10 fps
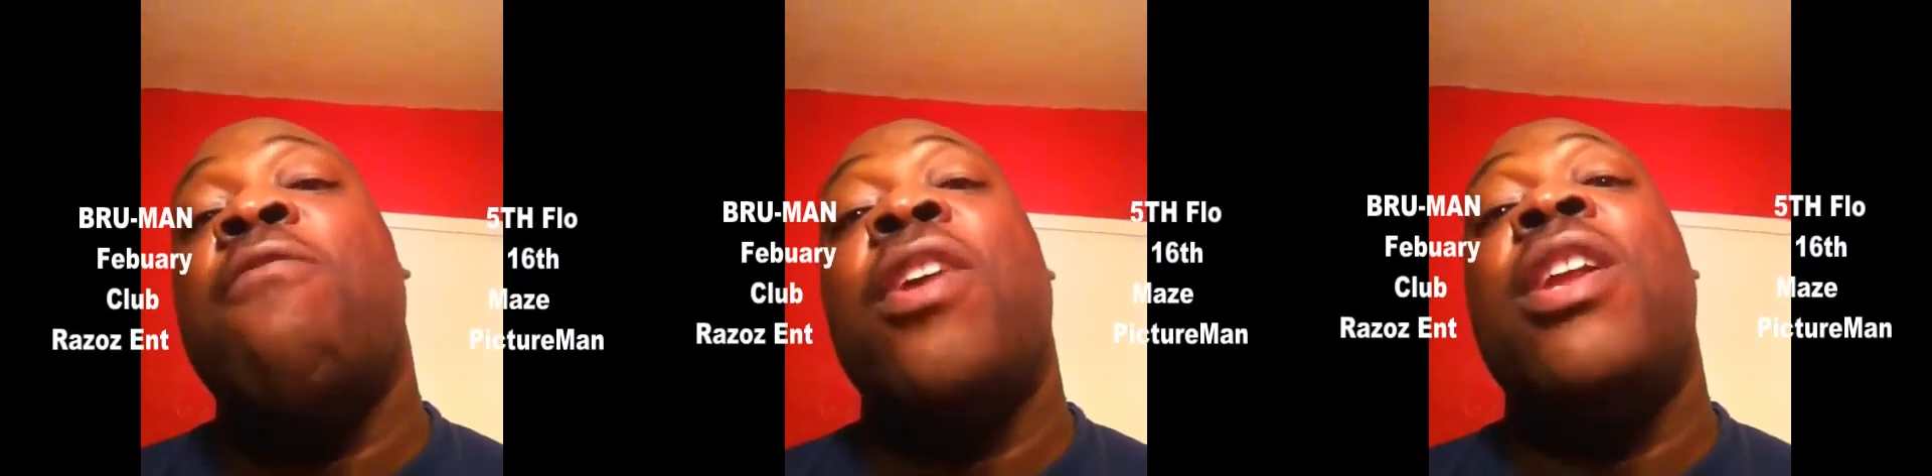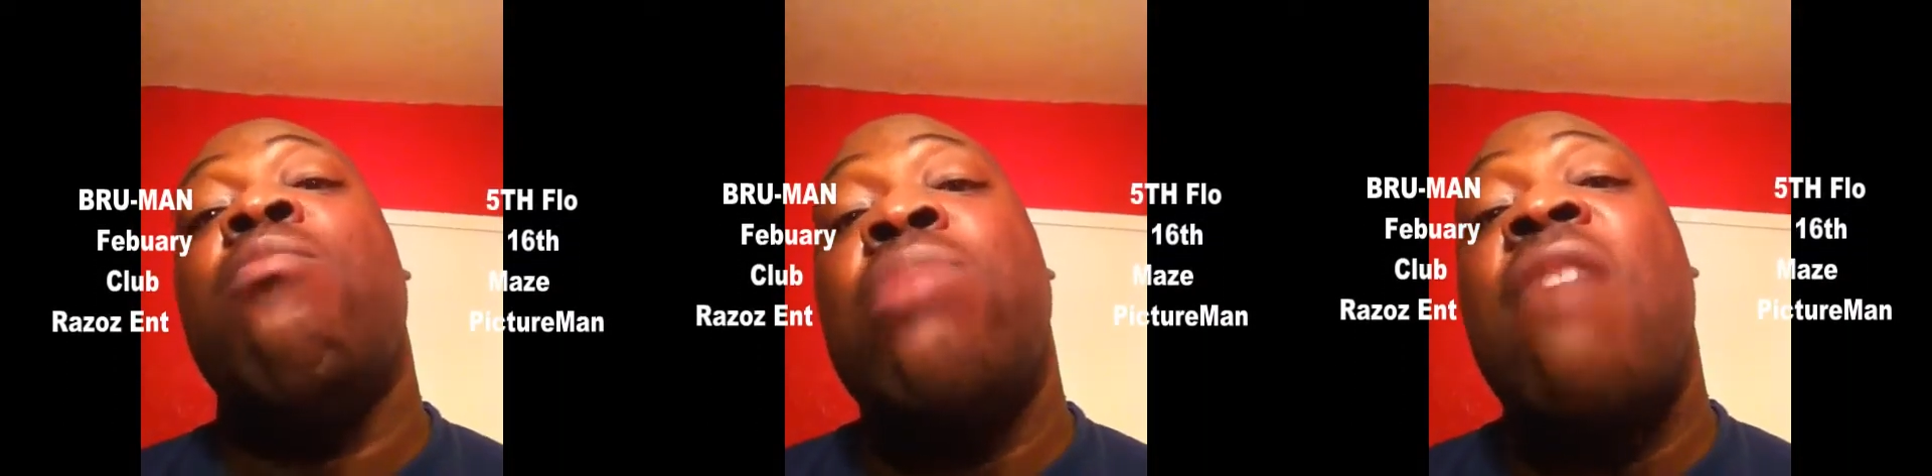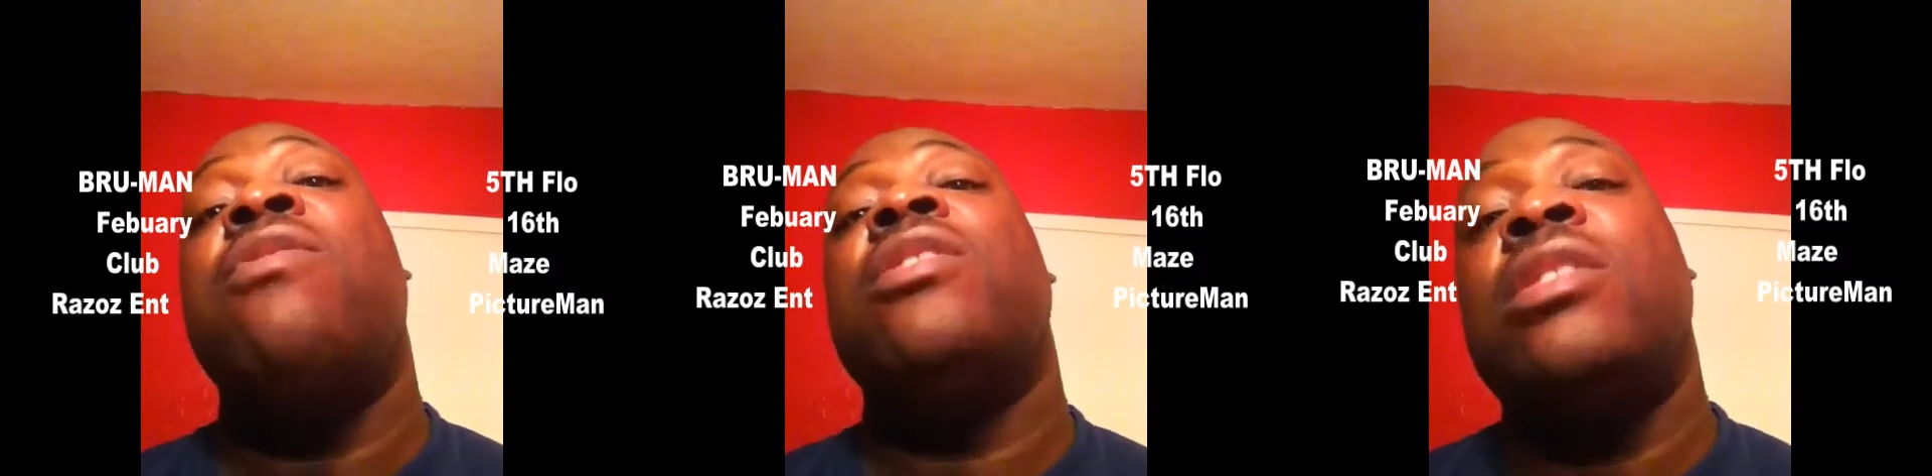And for the
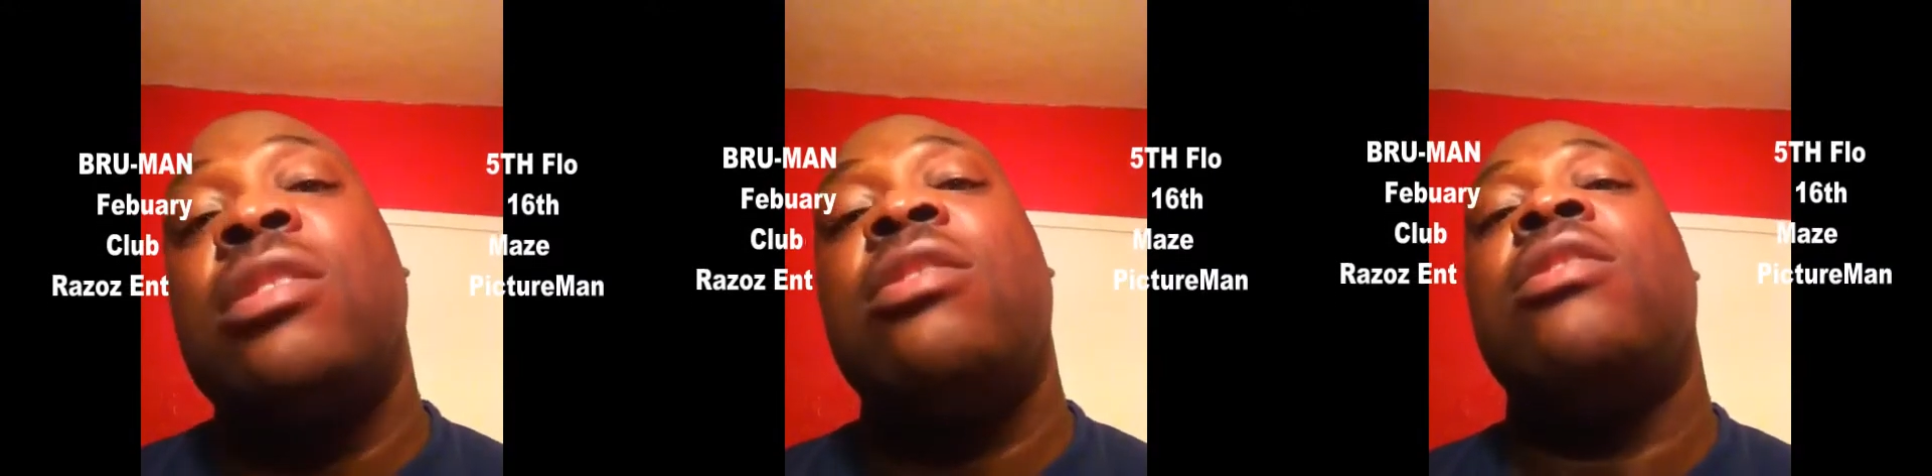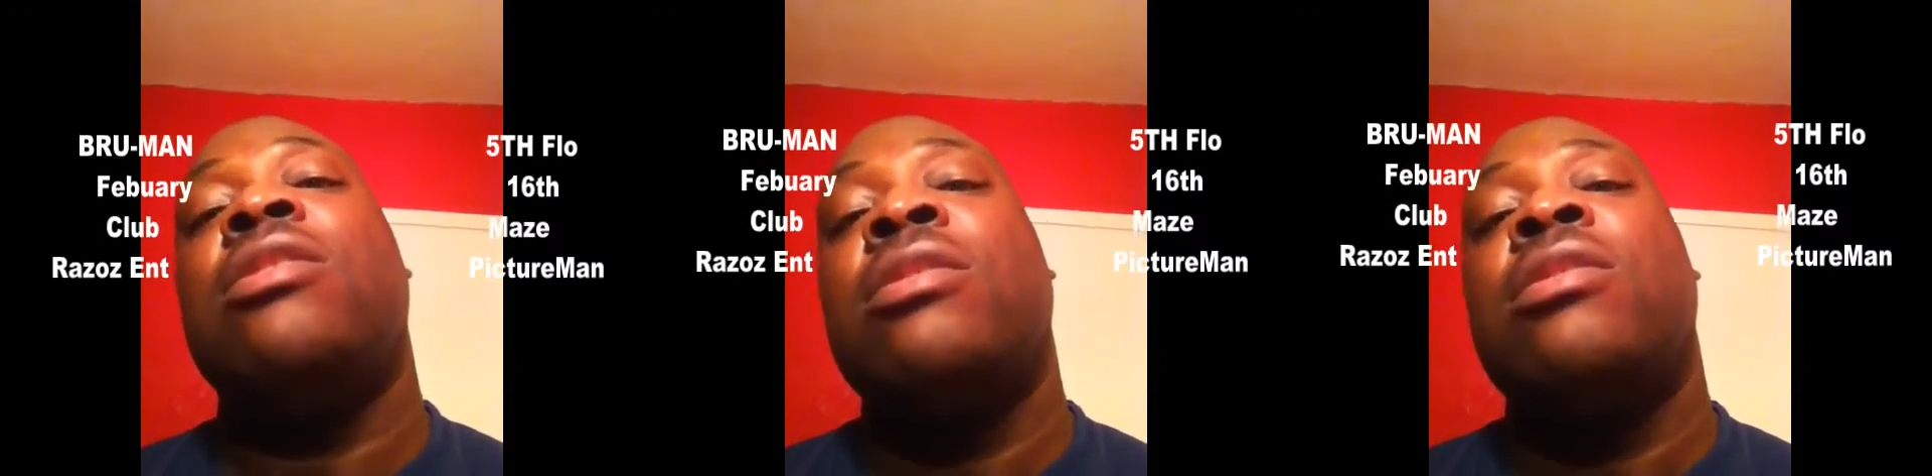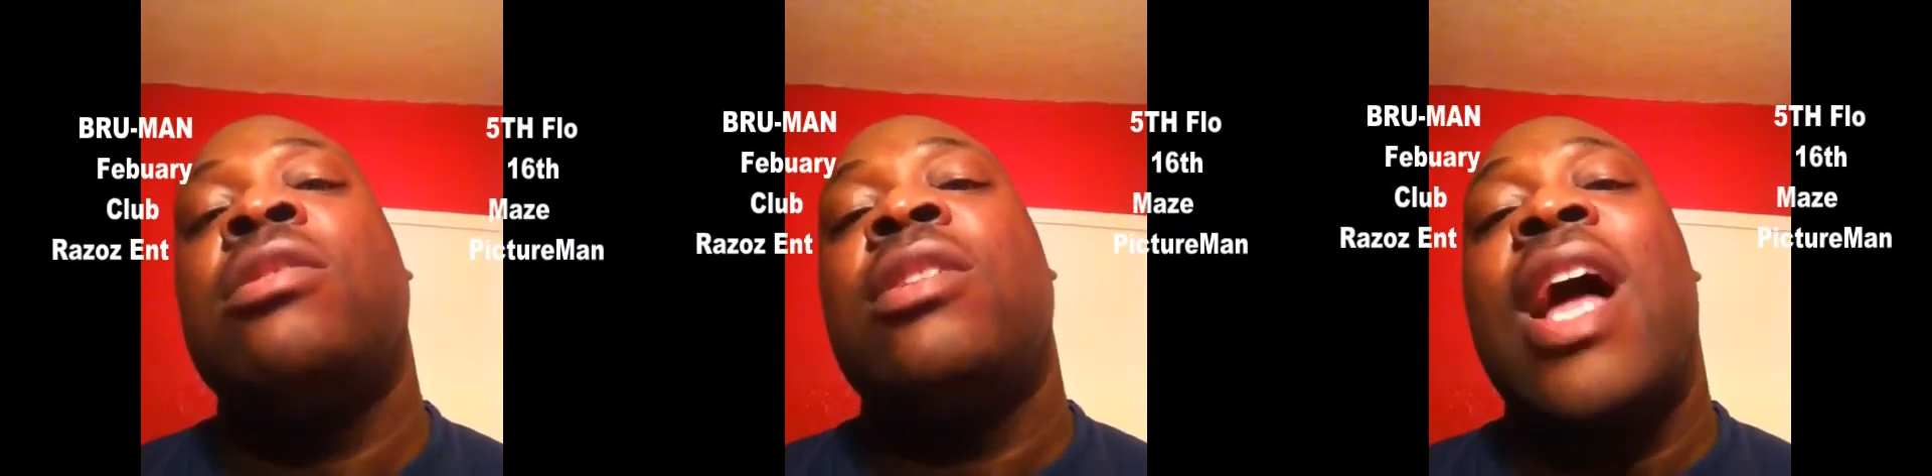brothers,
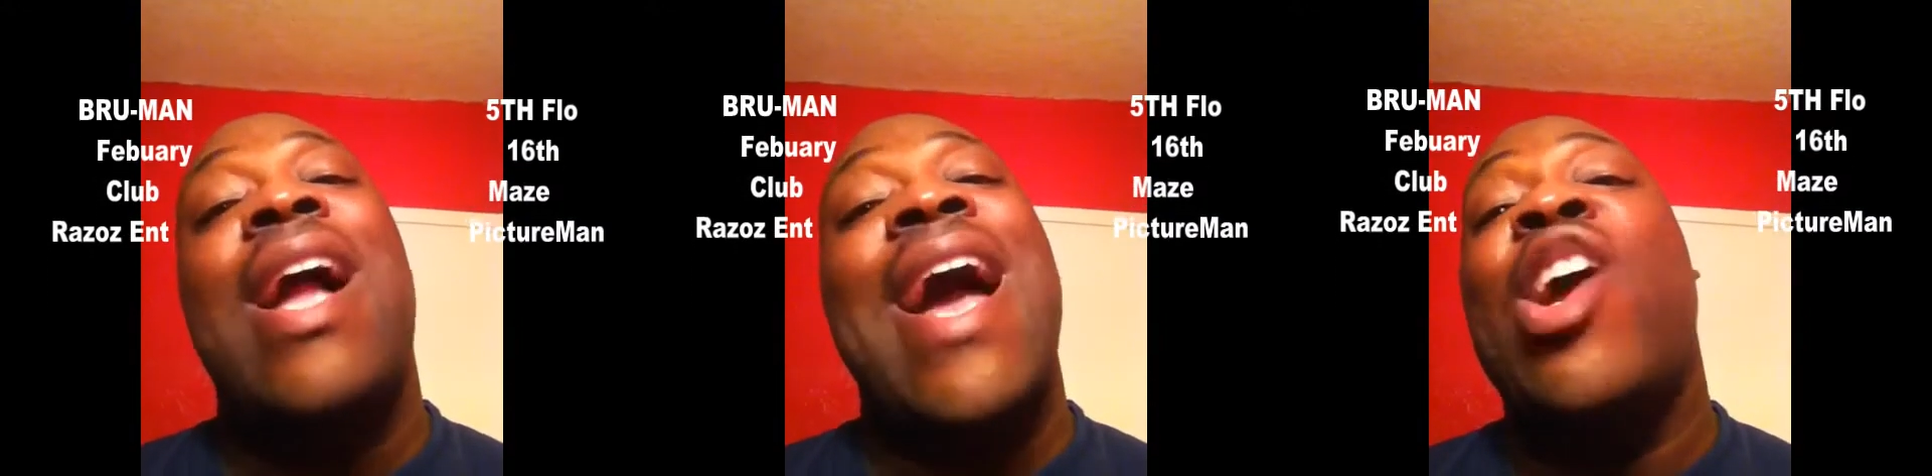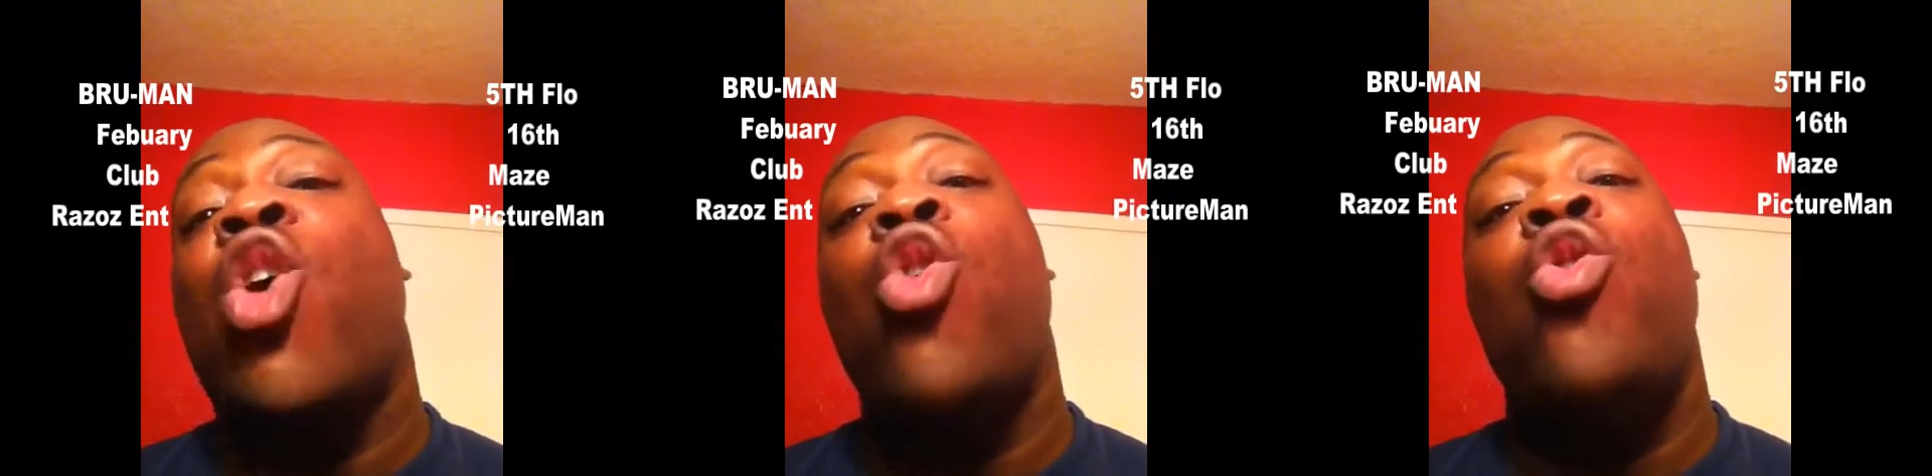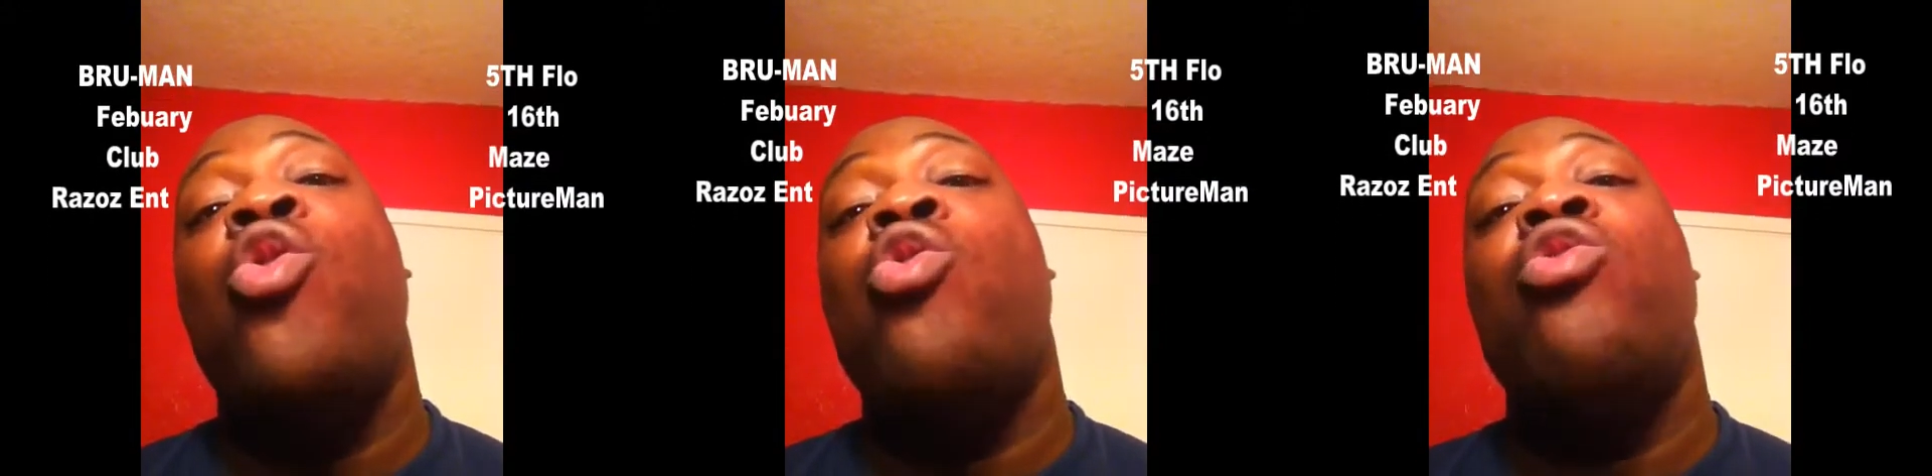I got a whole